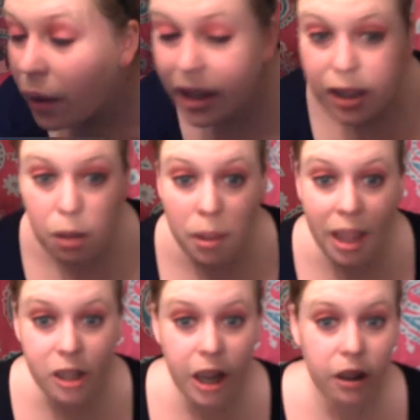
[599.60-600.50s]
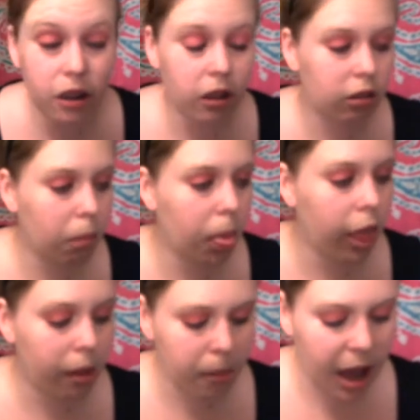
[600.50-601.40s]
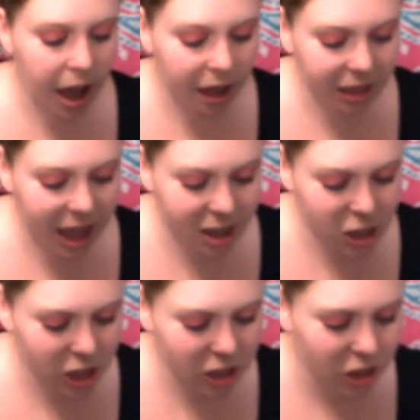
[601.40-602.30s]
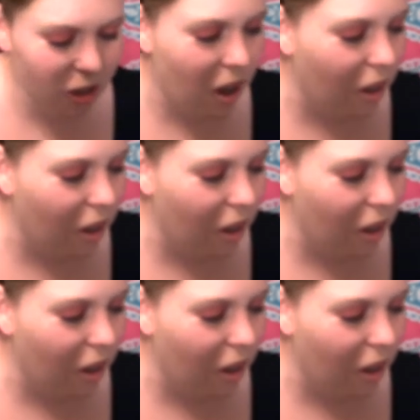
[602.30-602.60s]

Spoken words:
Okay, so my eyelashes are